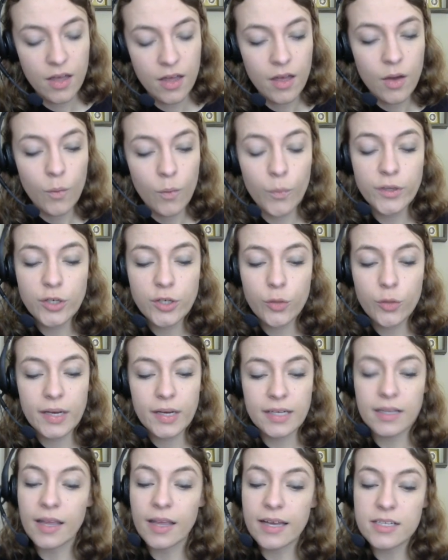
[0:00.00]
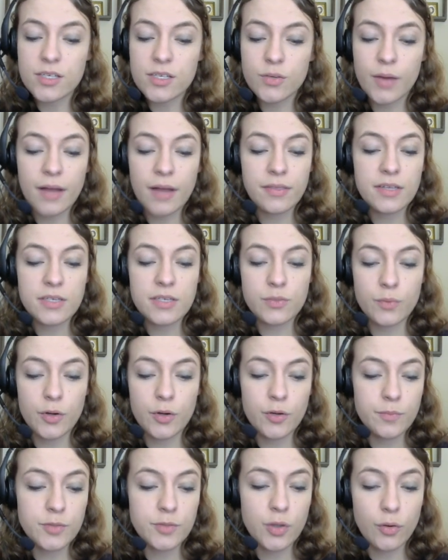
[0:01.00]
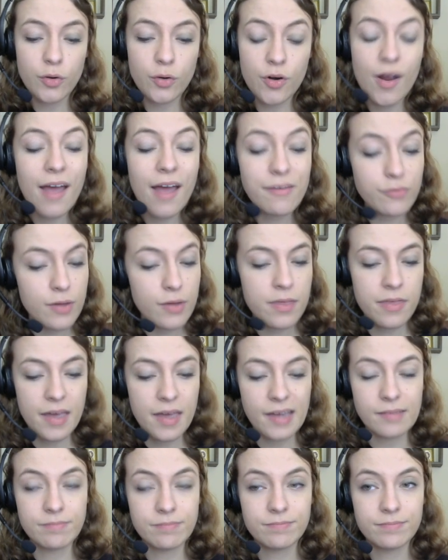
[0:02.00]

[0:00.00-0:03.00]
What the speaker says: One quick glance around this room told her everything.